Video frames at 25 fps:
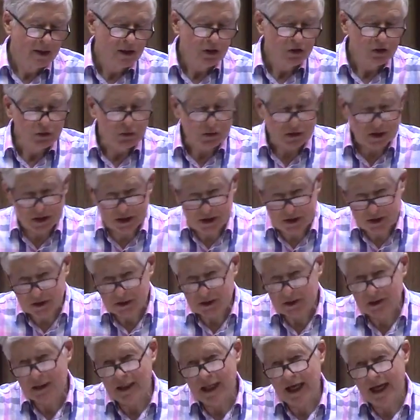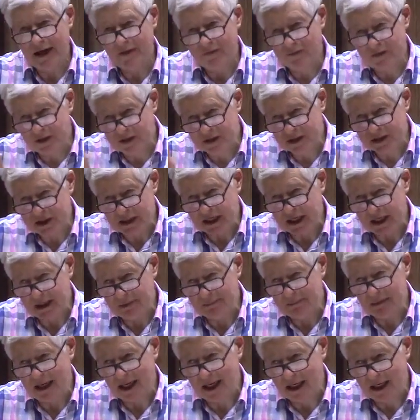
You'll still have the same